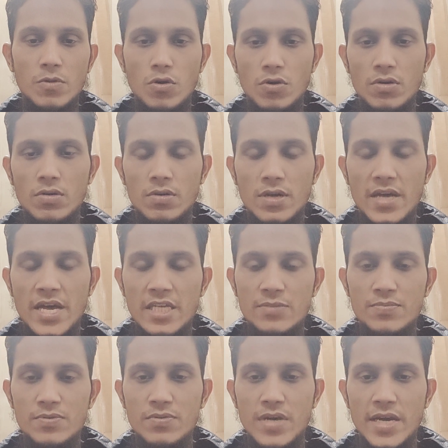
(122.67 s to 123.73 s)
block as
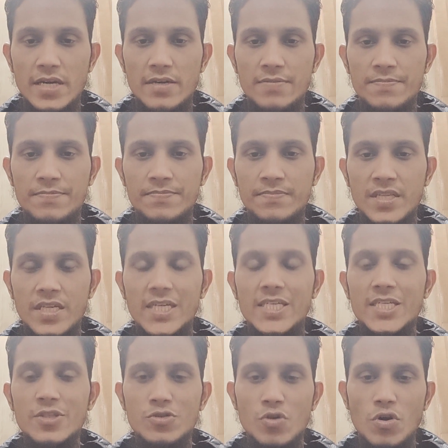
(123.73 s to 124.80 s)
per that. It
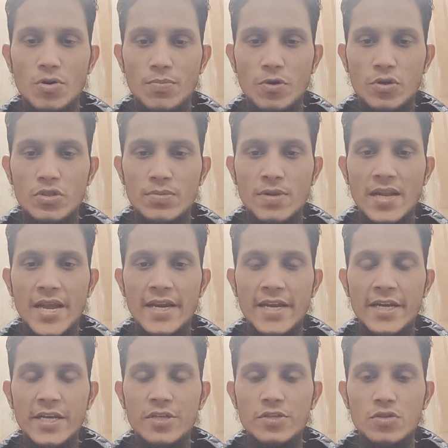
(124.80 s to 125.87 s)
is not possible and
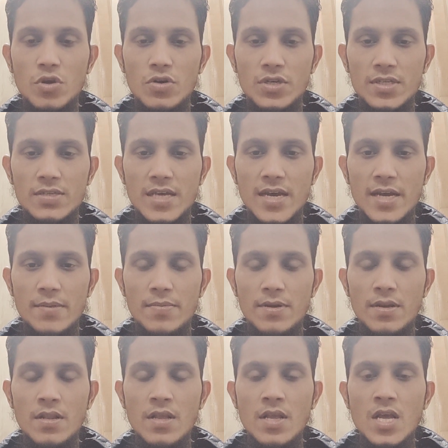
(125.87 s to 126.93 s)
it is not
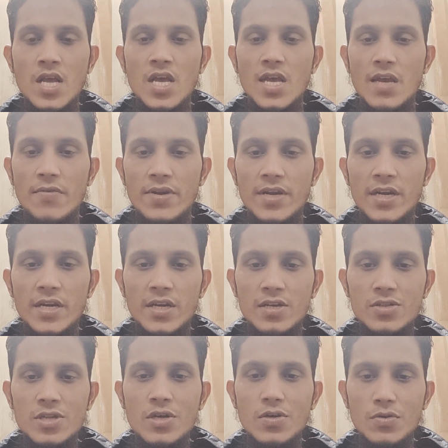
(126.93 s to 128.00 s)
desirable. Even it
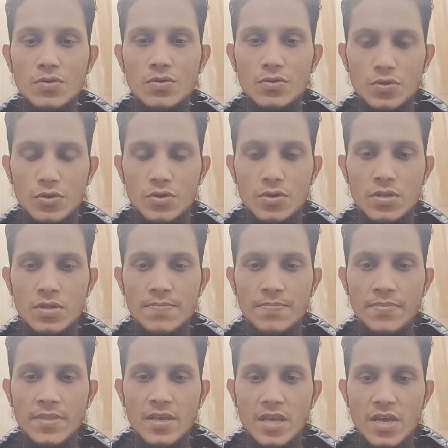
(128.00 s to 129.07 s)
doesn't look good
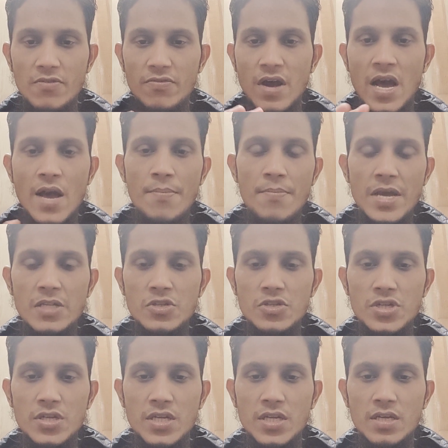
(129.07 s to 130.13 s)
if I'm
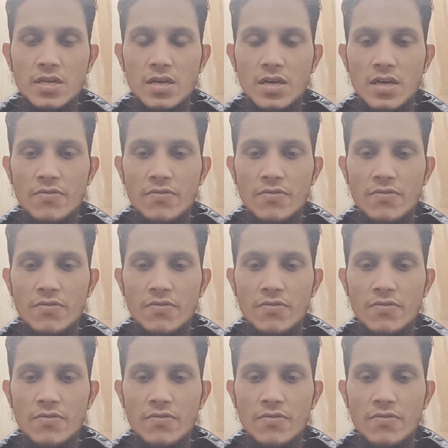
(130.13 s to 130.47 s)
preparing